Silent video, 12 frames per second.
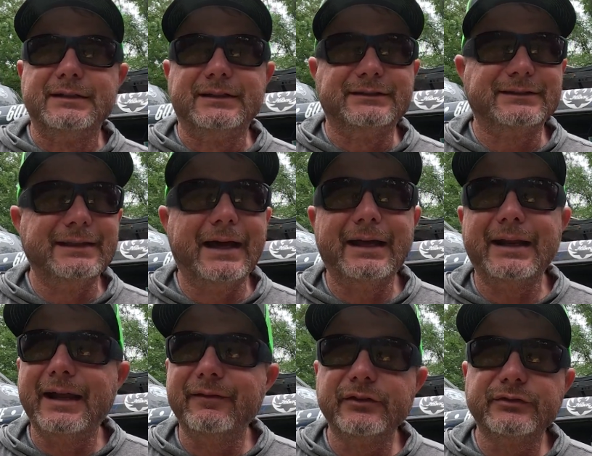It's not
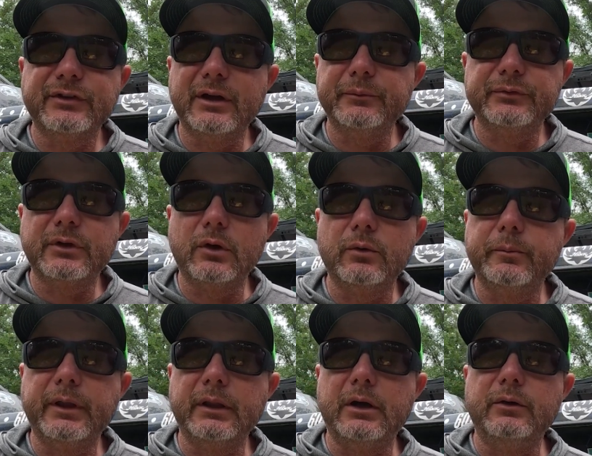every stump's gonna
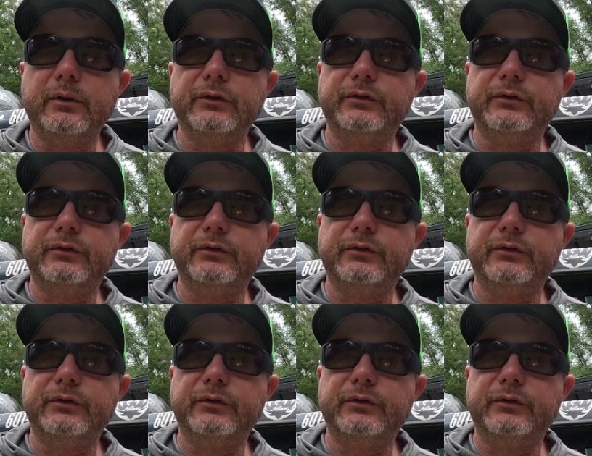be loaded.